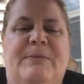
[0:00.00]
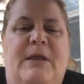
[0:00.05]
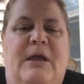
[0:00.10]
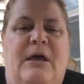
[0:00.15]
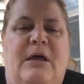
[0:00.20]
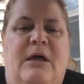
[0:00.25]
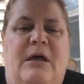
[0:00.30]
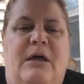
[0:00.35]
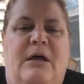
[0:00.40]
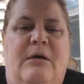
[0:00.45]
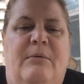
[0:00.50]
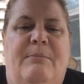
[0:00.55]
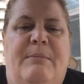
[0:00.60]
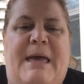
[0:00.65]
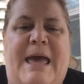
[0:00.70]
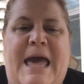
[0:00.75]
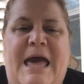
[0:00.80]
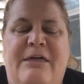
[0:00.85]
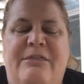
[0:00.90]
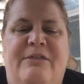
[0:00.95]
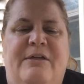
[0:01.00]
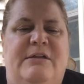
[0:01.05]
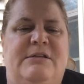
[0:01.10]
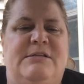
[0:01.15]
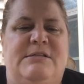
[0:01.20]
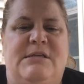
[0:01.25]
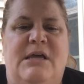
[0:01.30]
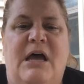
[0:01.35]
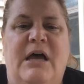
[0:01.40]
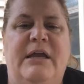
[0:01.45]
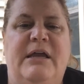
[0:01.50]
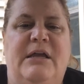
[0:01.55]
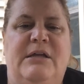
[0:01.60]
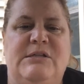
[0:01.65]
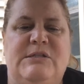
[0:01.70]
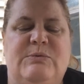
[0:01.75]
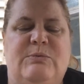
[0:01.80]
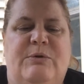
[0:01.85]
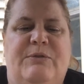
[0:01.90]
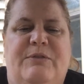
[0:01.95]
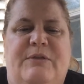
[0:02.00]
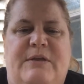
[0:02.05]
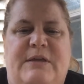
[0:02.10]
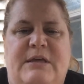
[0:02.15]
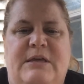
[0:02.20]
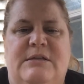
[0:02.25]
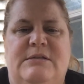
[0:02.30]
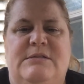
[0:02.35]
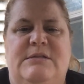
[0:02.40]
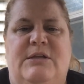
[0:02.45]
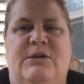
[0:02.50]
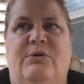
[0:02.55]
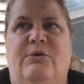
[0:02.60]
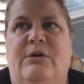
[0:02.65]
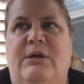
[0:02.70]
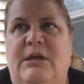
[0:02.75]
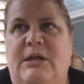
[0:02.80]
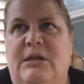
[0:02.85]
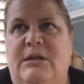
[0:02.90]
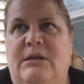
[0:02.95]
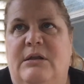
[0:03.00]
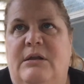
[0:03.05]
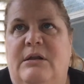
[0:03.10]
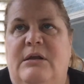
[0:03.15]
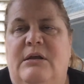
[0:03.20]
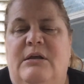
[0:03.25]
math, and science with the kids that are in